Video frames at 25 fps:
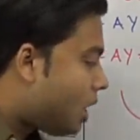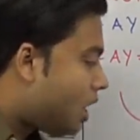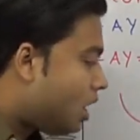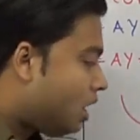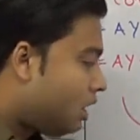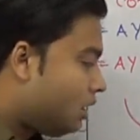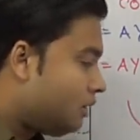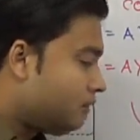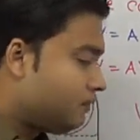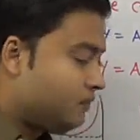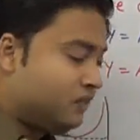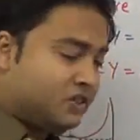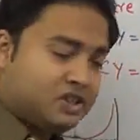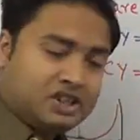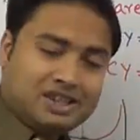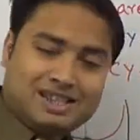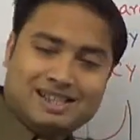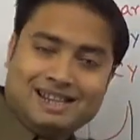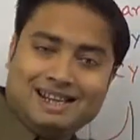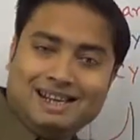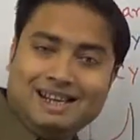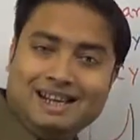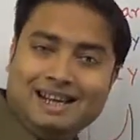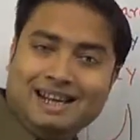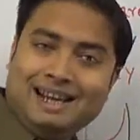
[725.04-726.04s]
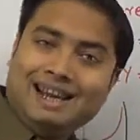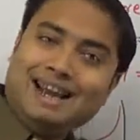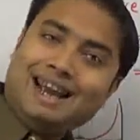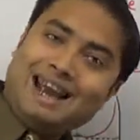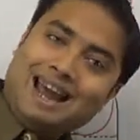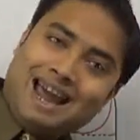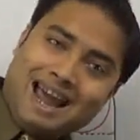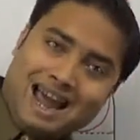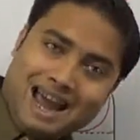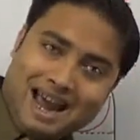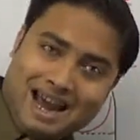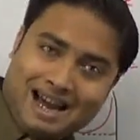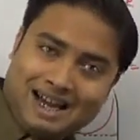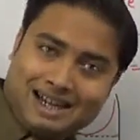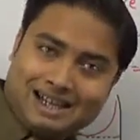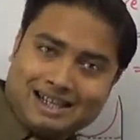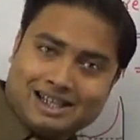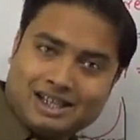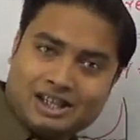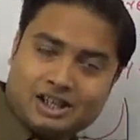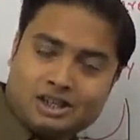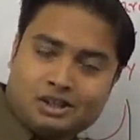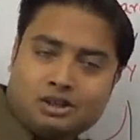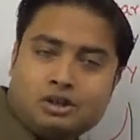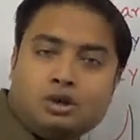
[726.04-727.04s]
of
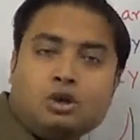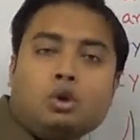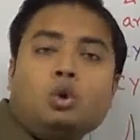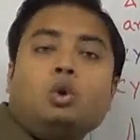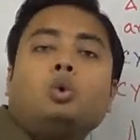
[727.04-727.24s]
Cx